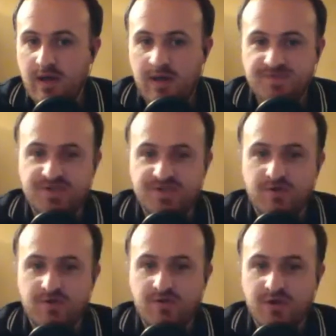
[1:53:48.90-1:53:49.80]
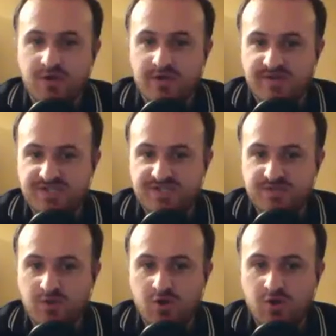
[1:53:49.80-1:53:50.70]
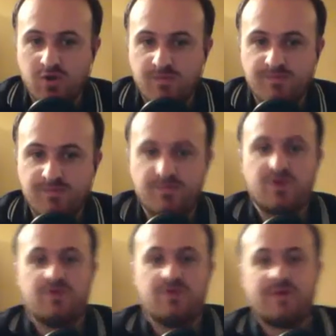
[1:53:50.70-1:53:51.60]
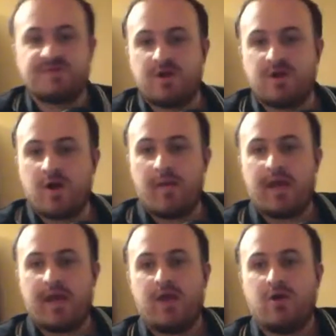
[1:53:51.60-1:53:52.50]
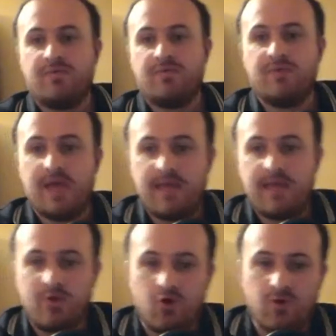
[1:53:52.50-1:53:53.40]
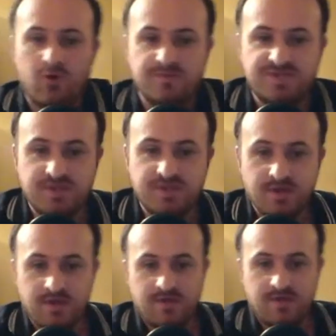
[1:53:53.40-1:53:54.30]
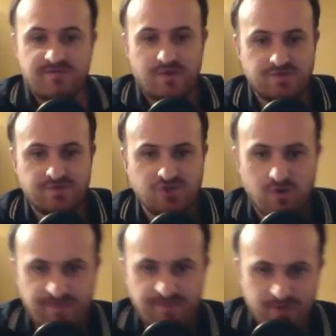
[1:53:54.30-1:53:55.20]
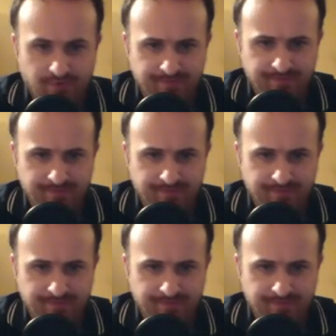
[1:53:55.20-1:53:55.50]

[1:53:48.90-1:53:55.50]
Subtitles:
I'm still looking at this clips that are coming in on the Eamonn Holmes, Phillip Schofield.